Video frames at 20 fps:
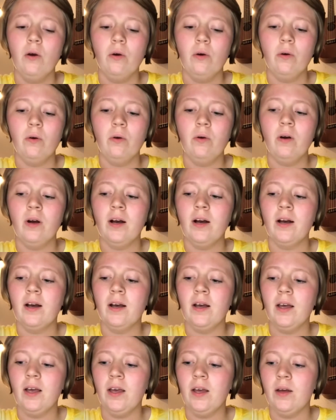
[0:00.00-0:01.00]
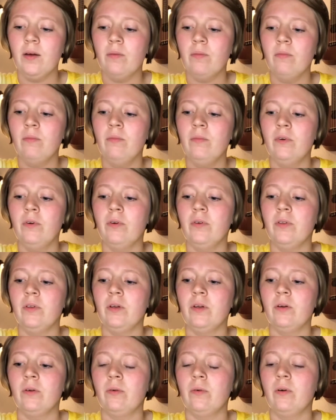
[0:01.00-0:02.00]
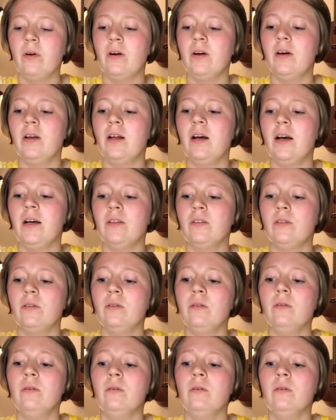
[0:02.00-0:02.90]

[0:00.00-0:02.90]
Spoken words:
who I am, more than what I do.